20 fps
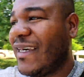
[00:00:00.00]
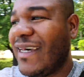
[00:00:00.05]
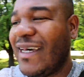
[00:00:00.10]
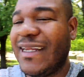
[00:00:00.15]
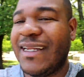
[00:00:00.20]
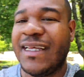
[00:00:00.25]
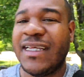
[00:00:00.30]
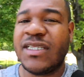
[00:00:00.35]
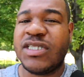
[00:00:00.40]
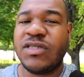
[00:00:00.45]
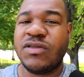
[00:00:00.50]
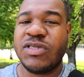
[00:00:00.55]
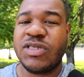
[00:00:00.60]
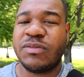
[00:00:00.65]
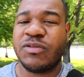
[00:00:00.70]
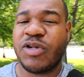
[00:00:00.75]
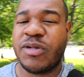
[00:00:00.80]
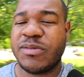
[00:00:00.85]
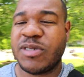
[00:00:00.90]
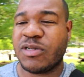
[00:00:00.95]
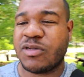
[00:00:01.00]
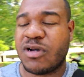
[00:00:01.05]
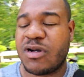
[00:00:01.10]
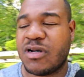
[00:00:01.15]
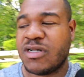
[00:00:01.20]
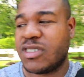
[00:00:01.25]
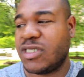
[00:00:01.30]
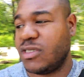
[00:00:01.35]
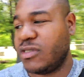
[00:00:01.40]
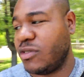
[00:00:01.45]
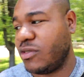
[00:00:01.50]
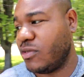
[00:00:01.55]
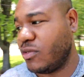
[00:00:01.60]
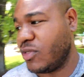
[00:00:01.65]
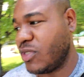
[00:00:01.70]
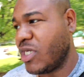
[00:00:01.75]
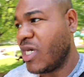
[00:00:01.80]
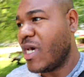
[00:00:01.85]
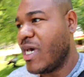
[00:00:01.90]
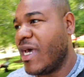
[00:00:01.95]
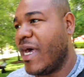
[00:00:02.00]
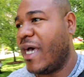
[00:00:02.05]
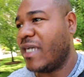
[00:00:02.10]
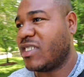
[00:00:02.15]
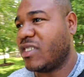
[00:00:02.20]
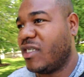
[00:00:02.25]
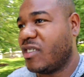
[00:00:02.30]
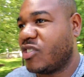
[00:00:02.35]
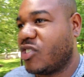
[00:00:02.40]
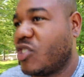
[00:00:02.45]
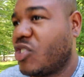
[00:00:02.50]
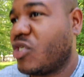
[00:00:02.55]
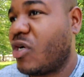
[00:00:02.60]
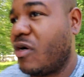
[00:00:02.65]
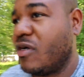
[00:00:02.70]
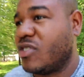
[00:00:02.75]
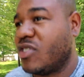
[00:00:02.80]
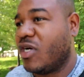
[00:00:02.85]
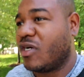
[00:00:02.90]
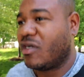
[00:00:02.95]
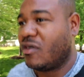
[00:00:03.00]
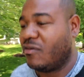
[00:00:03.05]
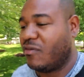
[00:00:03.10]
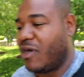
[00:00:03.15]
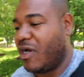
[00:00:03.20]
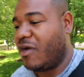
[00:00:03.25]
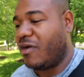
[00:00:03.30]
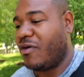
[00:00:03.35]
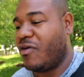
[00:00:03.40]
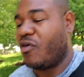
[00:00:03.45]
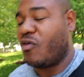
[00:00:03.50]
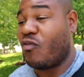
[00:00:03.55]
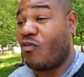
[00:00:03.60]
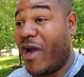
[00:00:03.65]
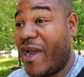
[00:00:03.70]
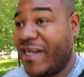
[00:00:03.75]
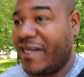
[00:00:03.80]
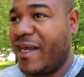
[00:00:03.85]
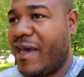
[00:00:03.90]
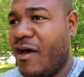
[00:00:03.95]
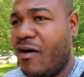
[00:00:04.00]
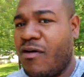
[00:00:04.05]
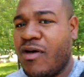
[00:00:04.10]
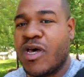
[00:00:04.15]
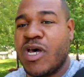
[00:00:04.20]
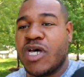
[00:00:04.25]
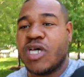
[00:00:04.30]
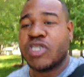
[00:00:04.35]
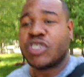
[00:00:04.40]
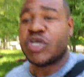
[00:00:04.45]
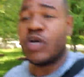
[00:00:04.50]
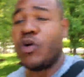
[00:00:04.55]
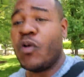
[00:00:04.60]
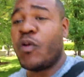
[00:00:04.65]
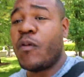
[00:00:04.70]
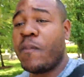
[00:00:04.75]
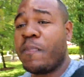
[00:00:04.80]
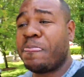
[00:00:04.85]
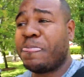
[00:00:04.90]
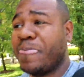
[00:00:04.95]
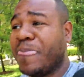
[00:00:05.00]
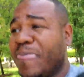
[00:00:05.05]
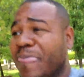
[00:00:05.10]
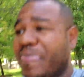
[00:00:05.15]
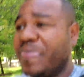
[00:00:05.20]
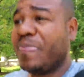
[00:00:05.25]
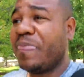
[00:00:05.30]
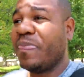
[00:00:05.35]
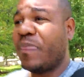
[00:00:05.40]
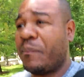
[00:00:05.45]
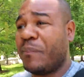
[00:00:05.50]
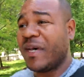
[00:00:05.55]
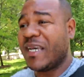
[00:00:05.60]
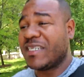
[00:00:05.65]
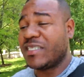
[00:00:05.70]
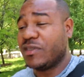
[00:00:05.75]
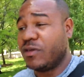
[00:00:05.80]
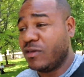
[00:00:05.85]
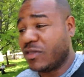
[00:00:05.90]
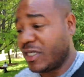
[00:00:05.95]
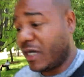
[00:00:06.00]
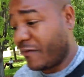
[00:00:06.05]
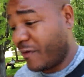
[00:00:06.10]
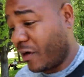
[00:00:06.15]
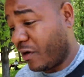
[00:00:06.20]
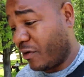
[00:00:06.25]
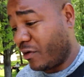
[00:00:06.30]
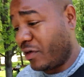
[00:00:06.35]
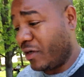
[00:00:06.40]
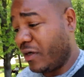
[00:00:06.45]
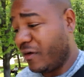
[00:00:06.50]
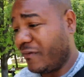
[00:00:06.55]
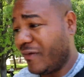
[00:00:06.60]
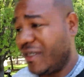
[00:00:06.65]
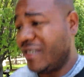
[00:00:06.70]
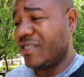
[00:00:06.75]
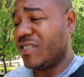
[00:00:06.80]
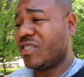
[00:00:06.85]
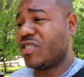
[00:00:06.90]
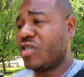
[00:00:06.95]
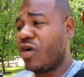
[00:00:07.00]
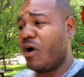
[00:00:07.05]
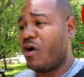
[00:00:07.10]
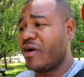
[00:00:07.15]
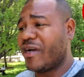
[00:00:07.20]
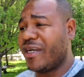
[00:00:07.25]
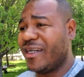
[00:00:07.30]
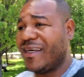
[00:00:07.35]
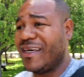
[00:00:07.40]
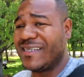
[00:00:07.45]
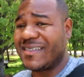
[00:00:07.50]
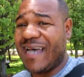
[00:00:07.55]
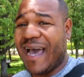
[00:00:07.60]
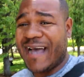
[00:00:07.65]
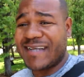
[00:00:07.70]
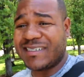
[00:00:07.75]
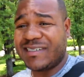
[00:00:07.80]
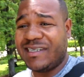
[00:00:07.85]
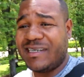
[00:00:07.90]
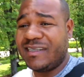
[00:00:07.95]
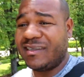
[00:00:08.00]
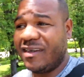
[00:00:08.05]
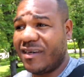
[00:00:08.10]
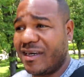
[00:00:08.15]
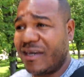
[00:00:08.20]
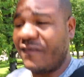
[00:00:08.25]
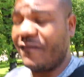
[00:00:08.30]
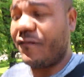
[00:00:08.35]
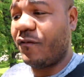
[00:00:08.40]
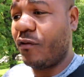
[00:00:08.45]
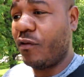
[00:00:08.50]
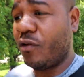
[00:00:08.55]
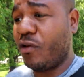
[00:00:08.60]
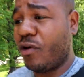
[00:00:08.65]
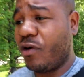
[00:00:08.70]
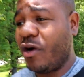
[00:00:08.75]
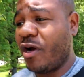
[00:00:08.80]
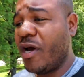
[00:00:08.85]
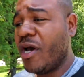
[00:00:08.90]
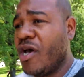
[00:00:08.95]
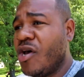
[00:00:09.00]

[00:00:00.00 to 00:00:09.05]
get into some cryptocurrency news. Actually, that just started talking right right now. So the biggest news I've heard of is Target is actually looking for